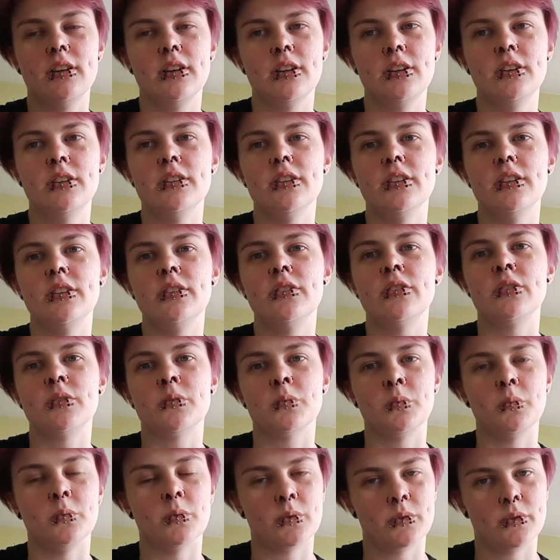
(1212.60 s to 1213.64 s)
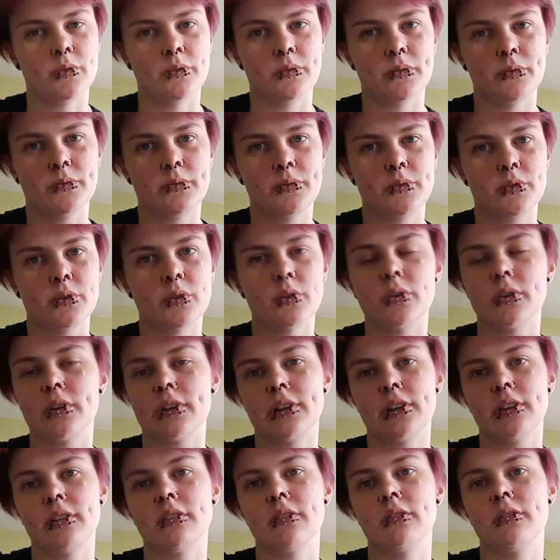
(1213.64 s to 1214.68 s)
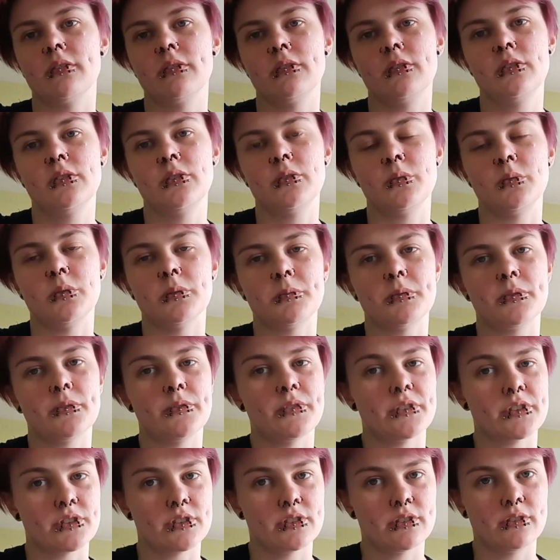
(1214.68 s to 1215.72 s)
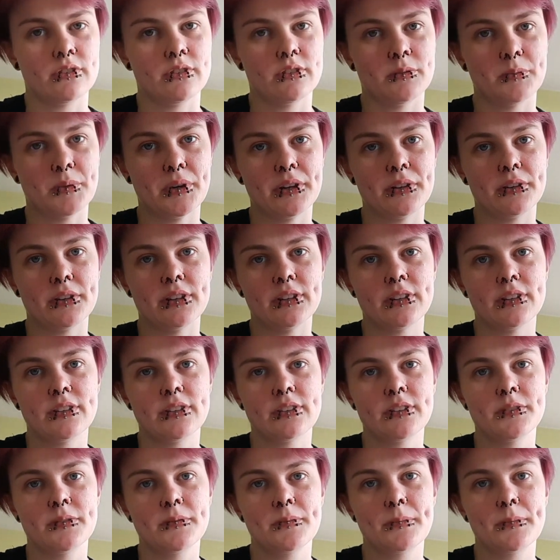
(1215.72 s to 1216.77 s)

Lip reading: it is worth talking to a professional about it.